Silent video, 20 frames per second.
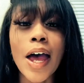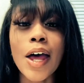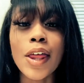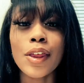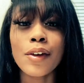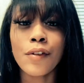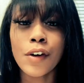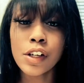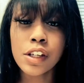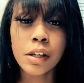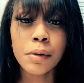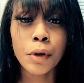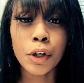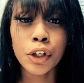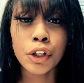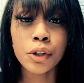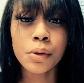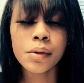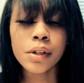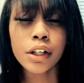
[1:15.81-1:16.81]
The first thing we're gonna
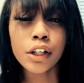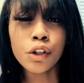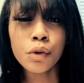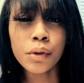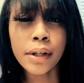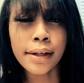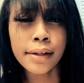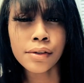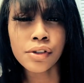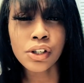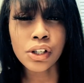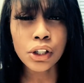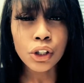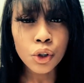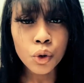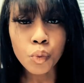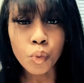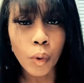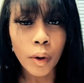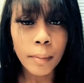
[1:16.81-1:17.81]
do is we're gonna do like just a
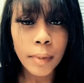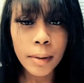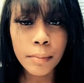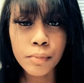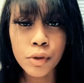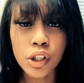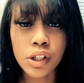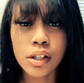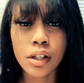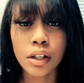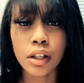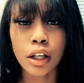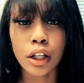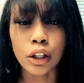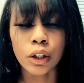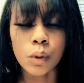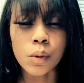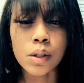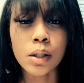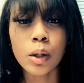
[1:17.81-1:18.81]
little warm-up, just to get
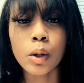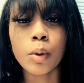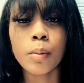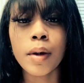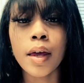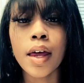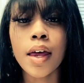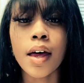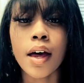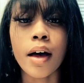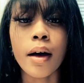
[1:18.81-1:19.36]
loose a little bit.